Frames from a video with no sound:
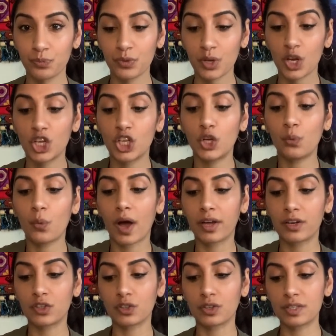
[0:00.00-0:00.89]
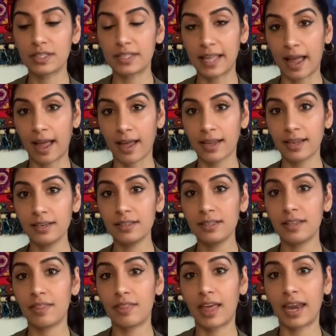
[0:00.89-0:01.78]
You understand
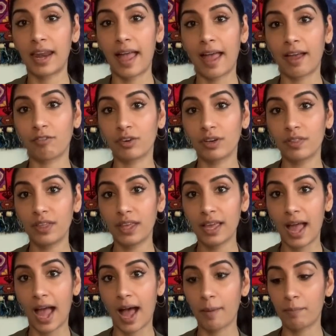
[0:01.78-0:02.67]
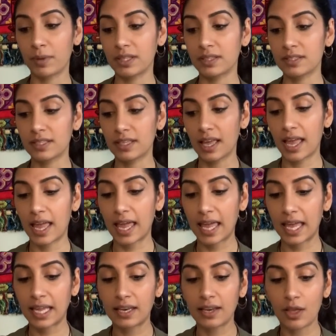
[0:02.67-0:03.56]
that everything happens
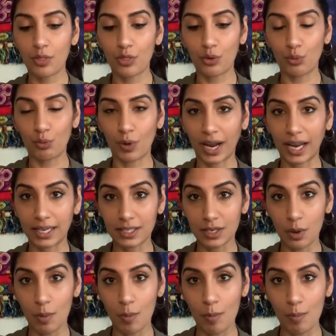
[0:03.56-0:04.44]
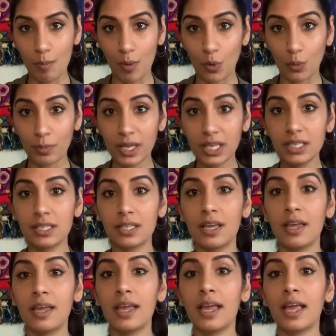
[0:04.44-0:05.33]
in the right moment,
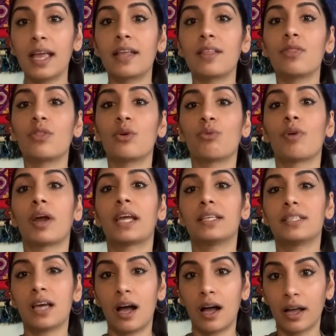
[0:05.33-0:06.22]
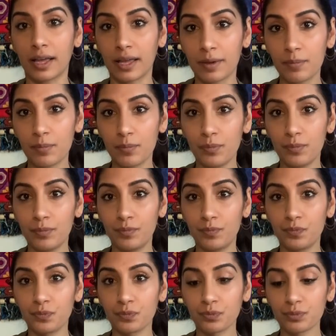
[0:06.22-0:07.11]
in the right time.
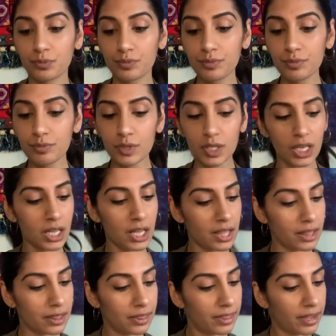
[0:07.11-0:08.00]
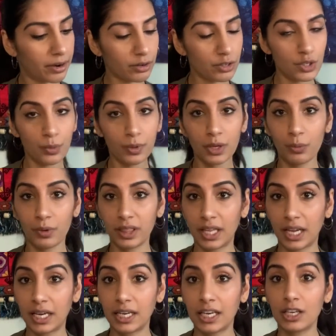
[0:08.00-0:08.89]
They're doing what
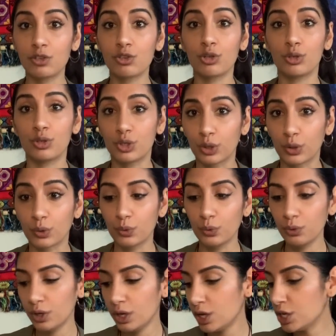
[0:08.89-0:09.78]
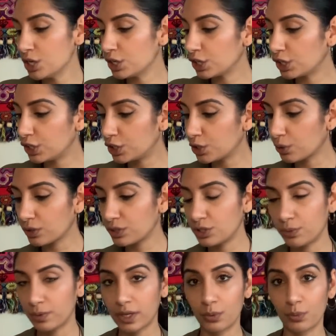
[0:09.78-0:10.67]
they need to do. You're
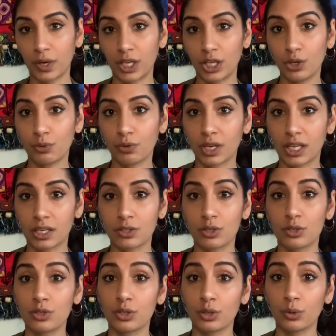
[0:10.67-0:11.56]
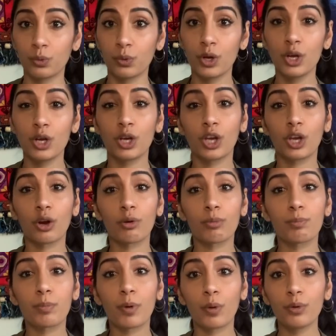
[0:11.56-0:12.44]
doing what you need to do. You're
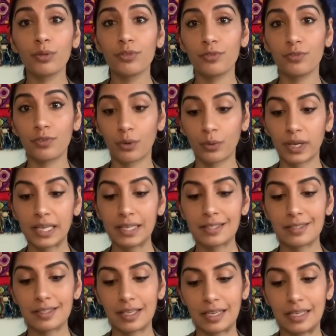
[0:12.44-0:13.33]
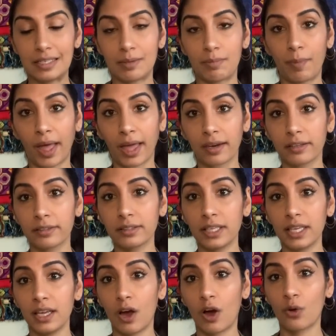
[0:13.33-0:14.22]
both focused
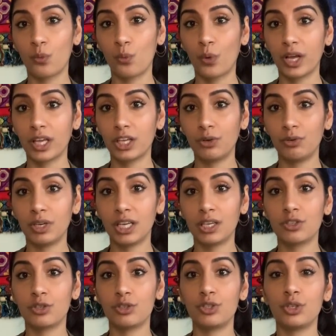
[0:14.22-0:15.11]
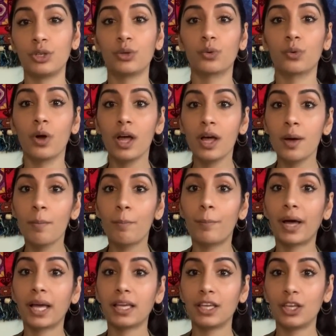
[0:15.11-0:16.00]
independently on what you need to do,
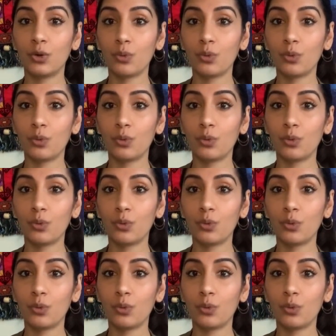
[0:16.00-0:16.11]
but you